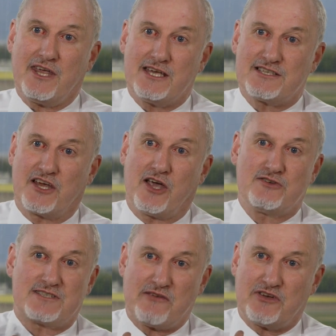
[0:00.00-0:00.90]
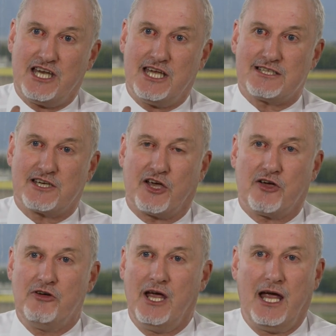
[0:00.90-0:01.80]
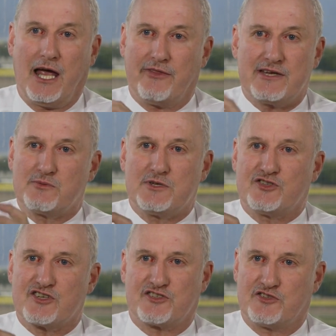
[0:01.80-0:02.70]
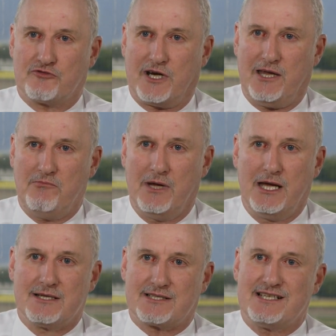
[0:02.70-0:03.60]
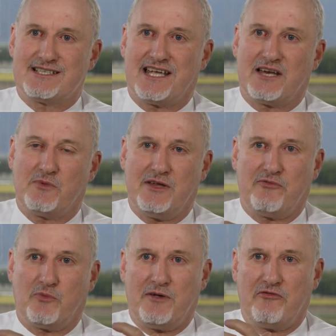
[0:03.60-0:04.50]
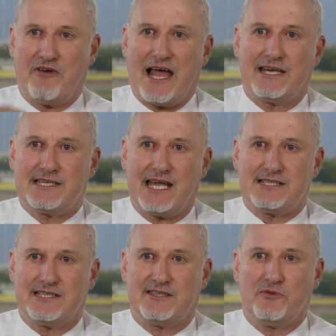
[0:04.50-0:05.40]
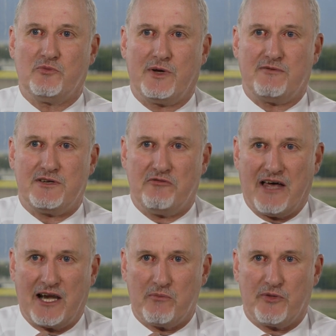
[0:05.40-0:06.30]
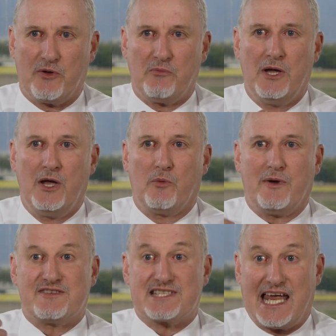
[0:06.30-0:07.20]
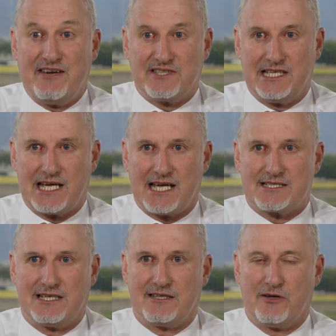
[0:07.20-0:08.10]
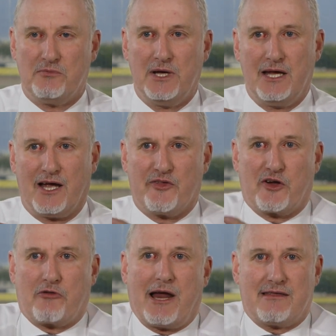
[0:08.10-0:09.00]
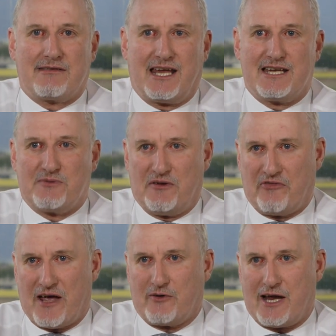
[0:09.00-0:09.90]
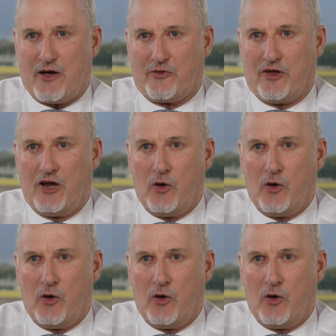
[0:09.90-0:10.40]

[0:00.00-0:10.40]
years ago, seven years ago, this was just a dream. Since then, we've, we've validated them, we've developed them, we've safety tested them. And the great thing is, we found out that